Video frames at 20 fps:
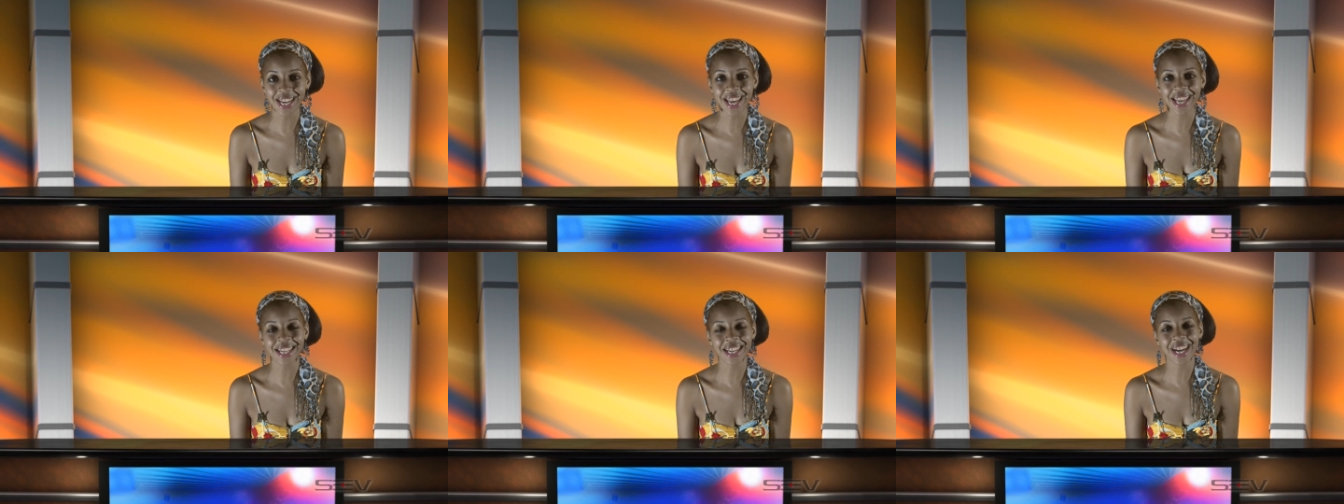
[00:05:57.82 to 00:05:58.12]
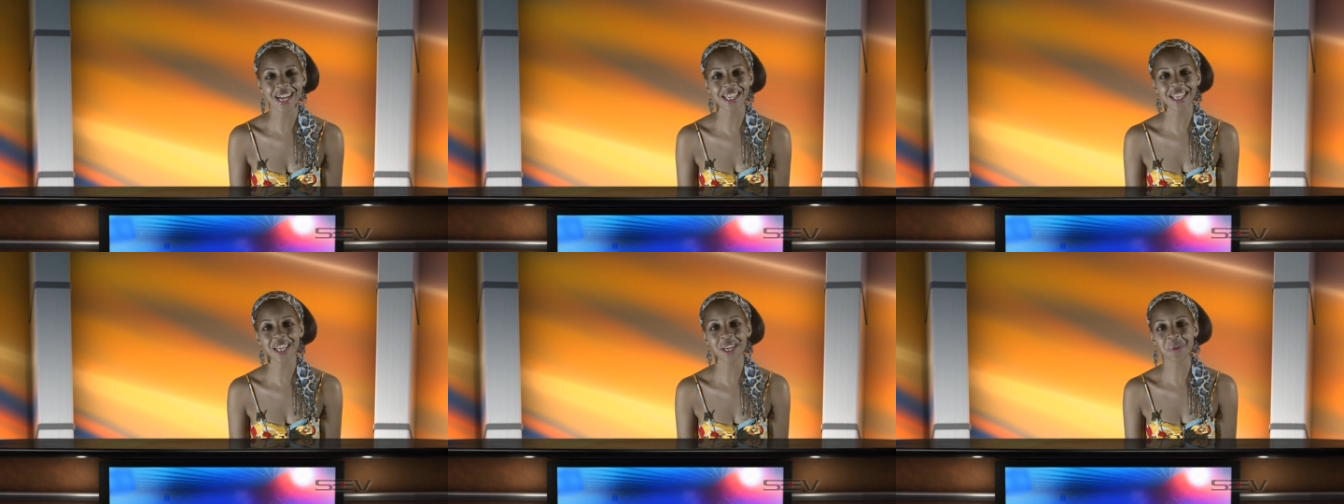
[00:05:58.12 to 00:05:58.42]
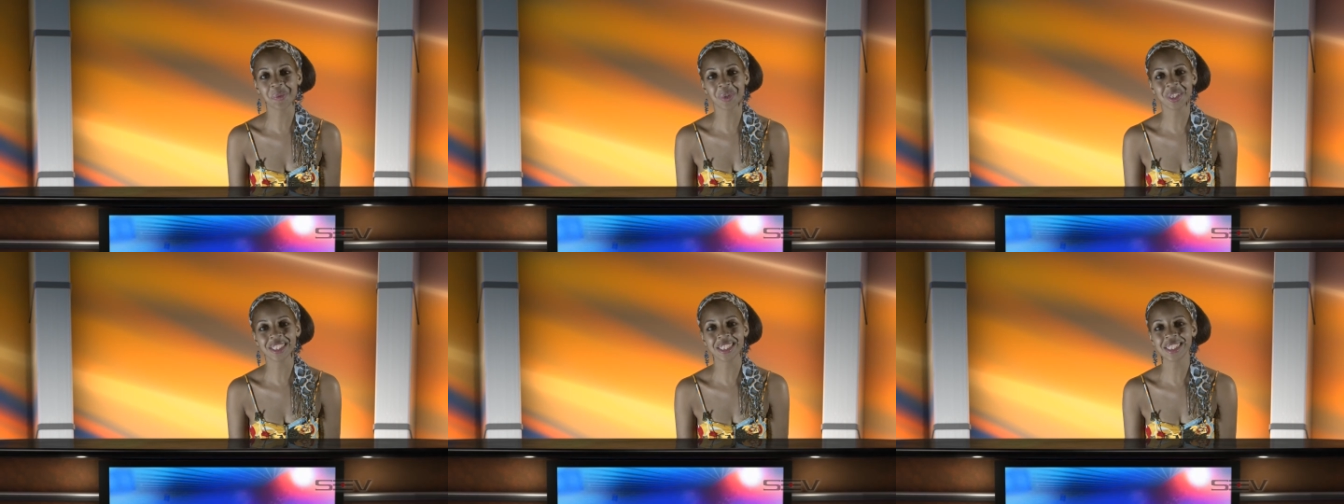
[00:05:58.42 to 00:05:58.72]
and I
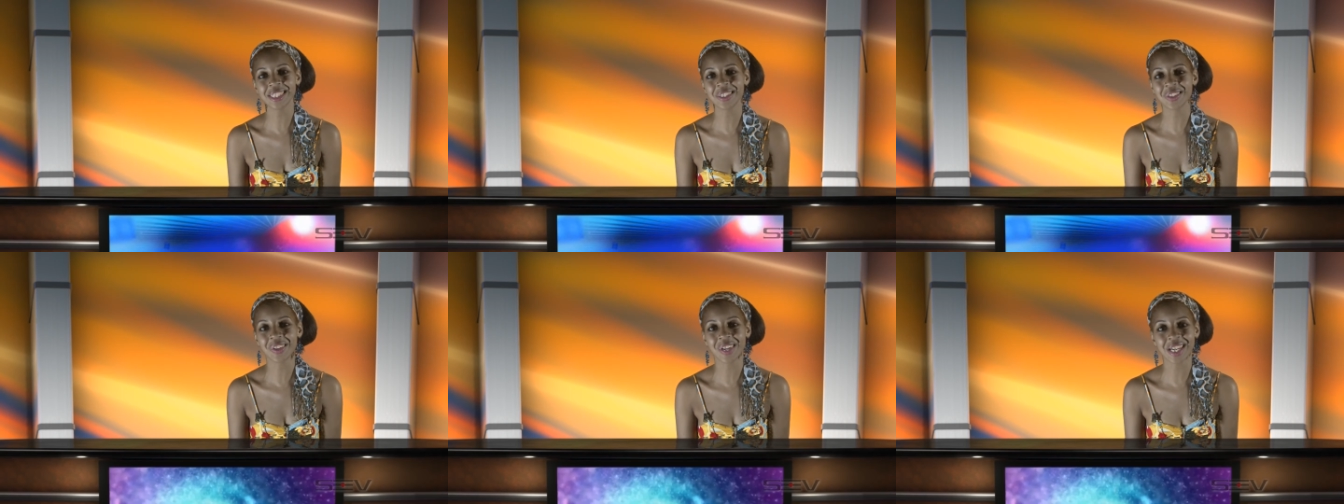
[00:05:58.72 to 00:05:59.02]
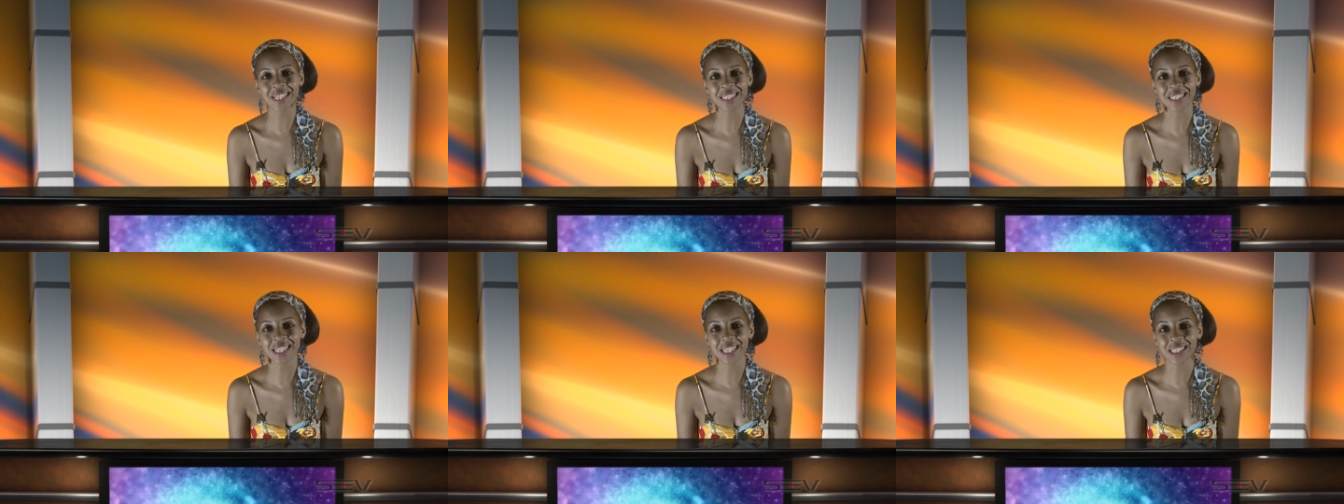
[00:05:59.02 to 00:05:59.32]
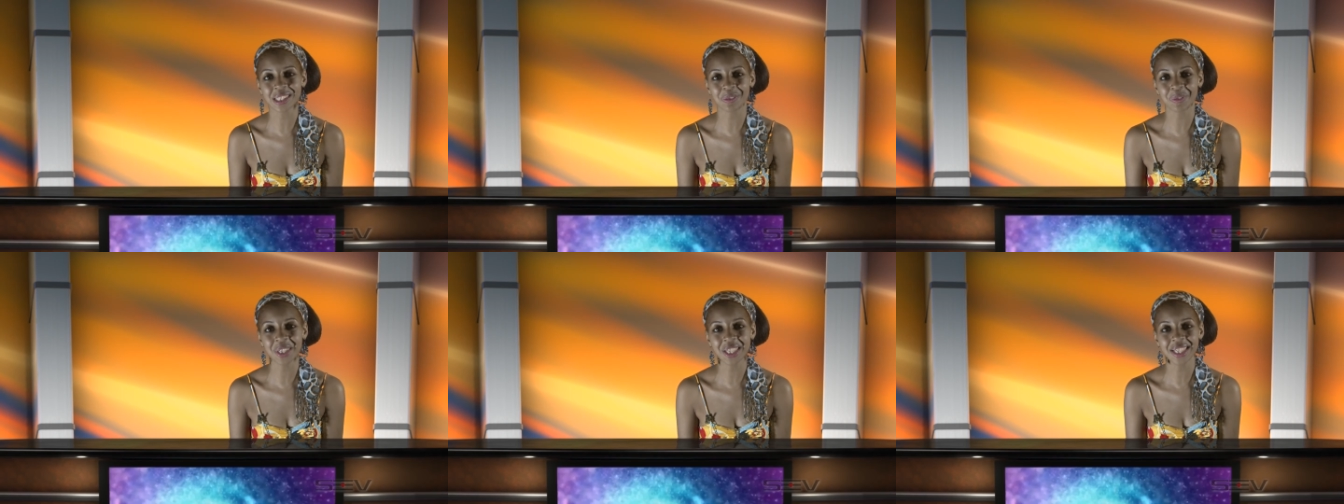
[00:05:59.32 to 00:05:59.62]
can't wait to see you guys
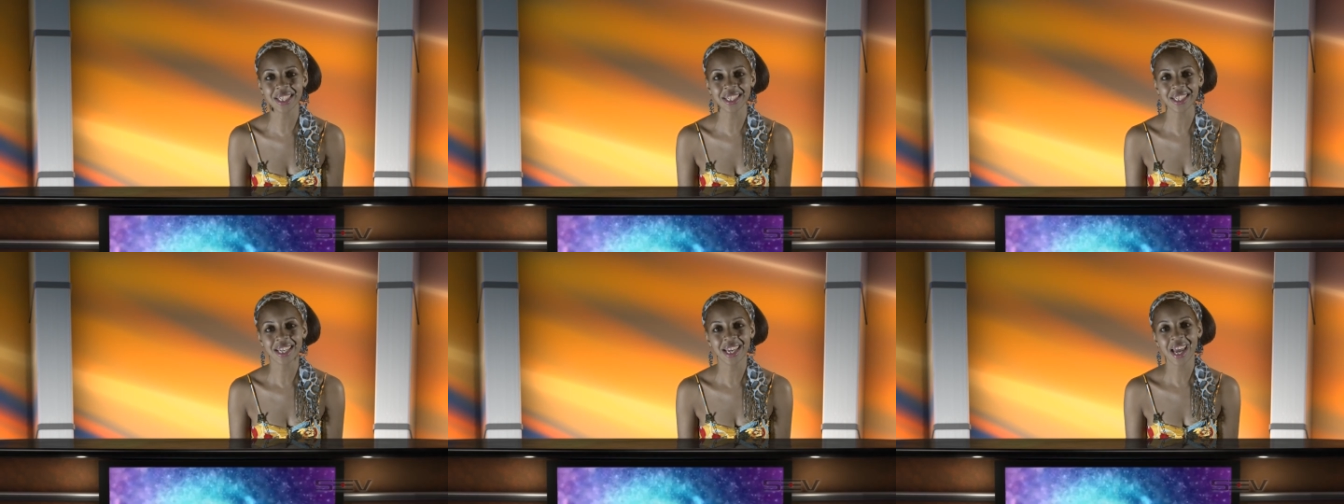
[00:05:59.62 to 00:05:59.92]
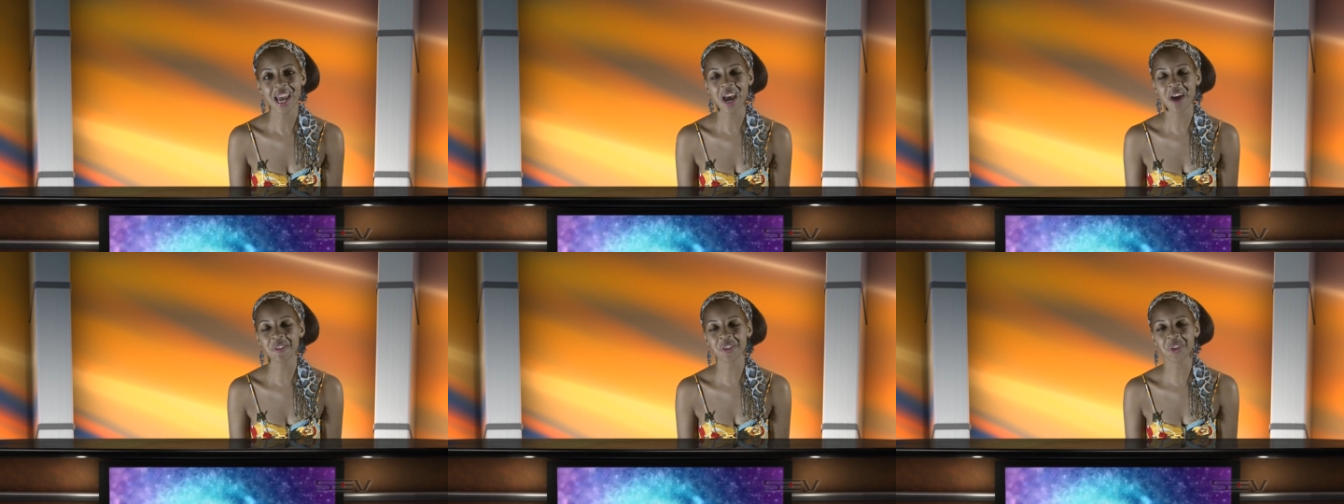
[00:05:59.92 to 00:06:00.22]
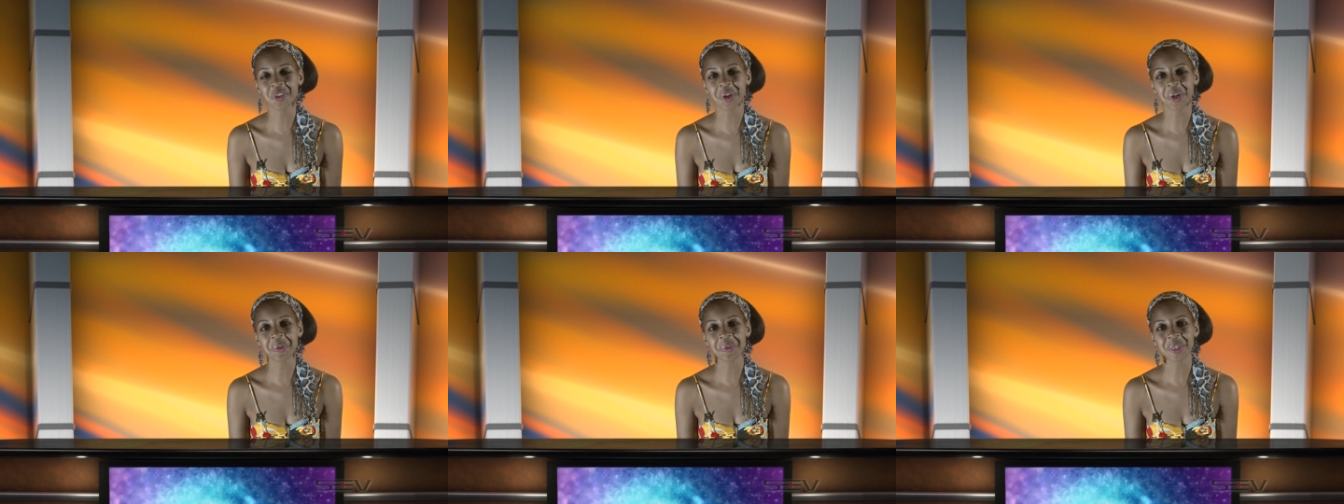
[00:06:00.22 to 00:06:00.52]
next week. Have a
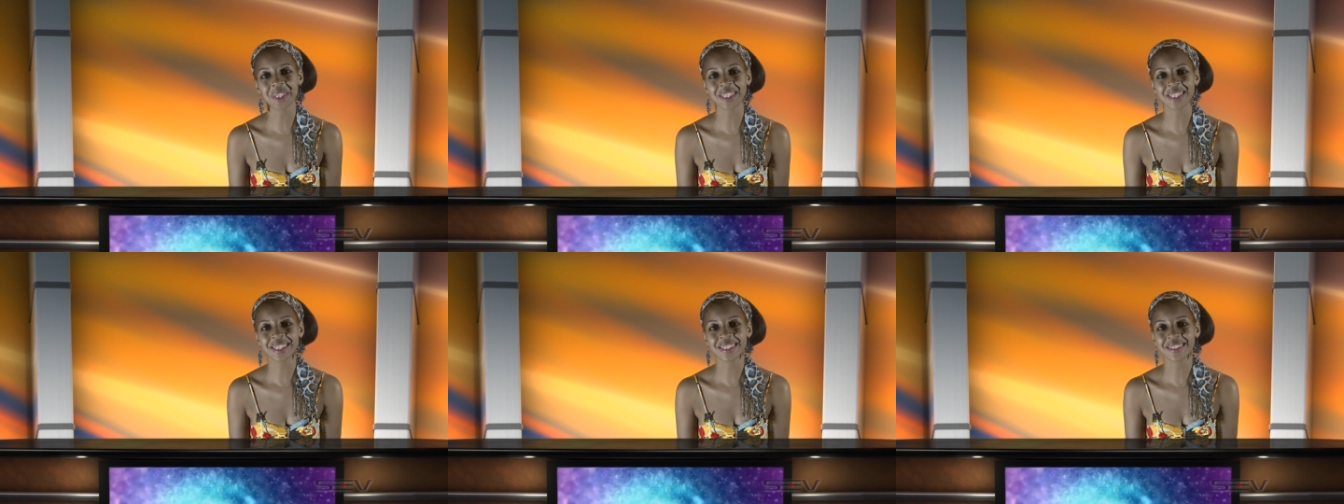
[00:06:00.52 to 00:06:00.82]
great one.